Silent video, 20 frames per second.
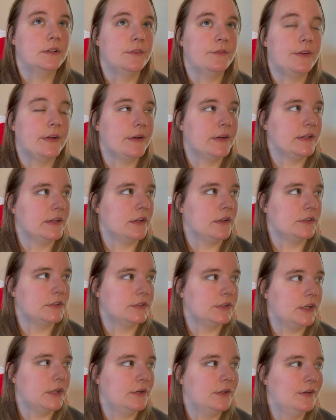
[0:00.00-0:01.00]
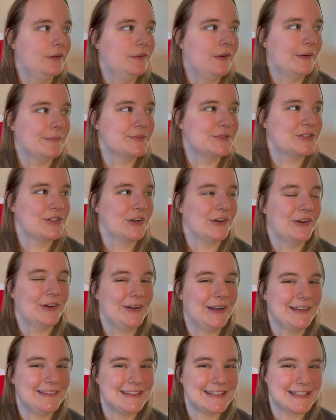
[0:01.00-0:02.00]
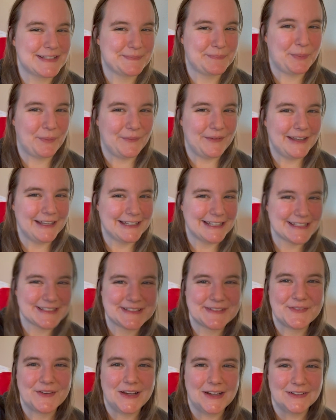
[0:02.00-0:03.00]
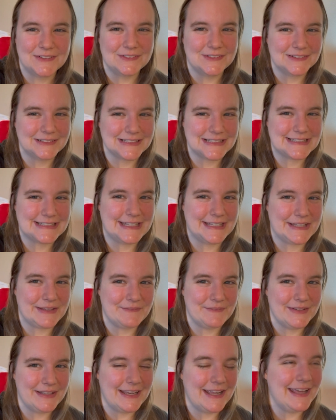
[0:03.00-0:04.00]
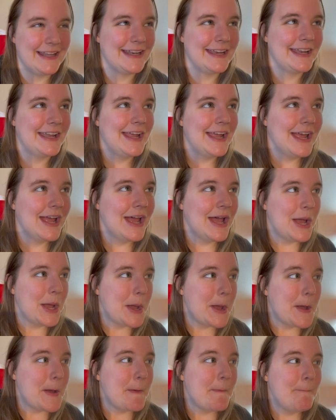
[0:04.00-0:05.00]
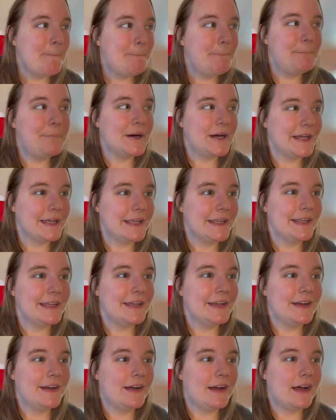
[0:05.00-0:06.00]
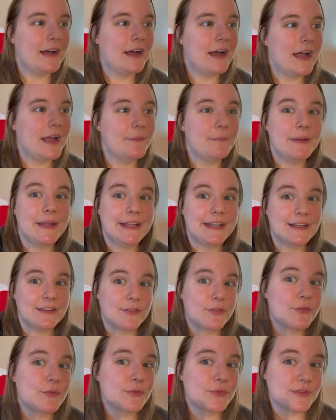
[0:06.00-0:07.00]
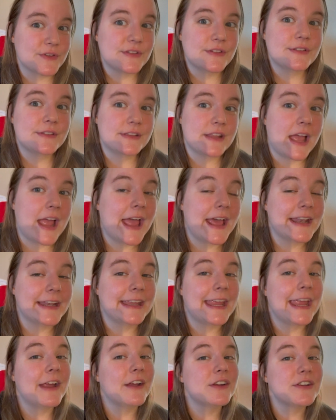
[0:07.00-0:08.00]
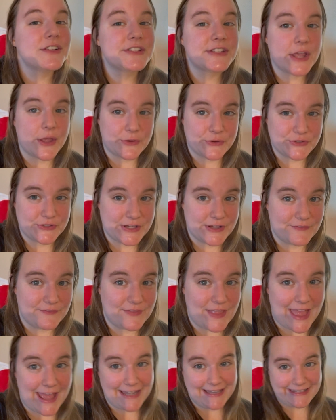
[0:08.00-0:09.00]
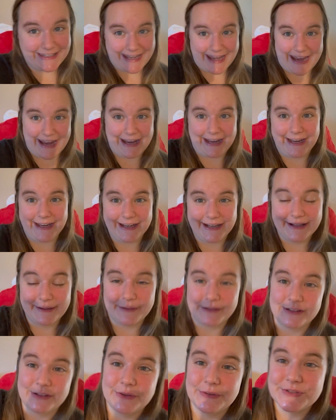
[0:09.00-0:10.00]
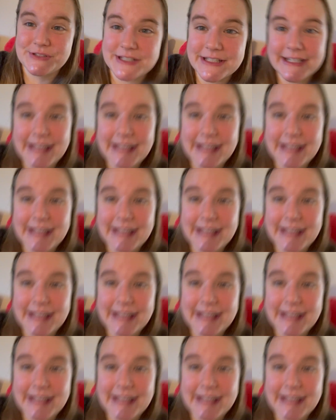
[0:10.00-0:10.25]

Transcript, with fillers: Very long ago, I'm sure, at this point, because of how long it's taken me to edit. But I made it through this. I had a carousel shift that day, a closing